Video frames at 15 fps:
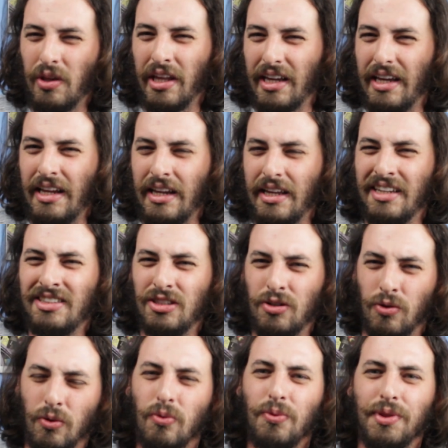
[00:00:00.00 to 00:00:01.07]
Like it's
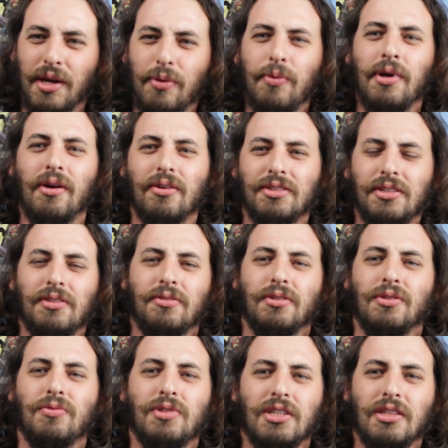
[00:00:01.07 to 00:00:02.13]
cool that we are still
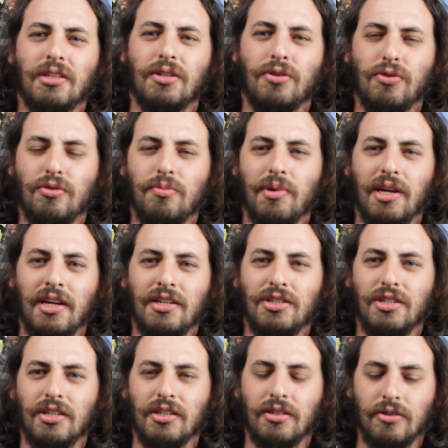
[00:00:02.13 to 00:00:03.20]
using the Doom
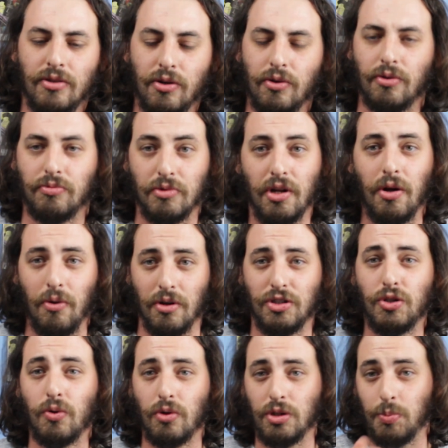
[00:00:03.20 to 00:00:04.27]
engine, or a
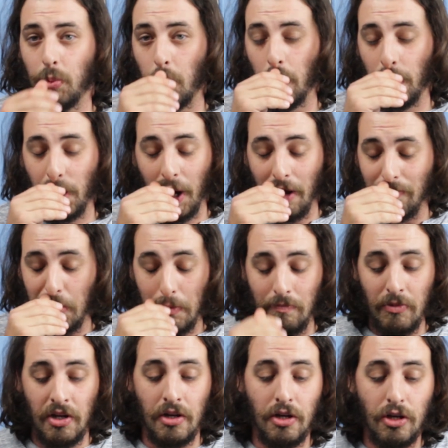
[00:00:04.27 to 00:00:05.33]
source port of it,
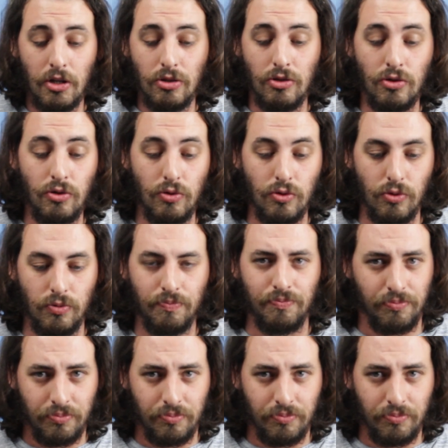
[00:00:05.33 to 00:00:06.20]
to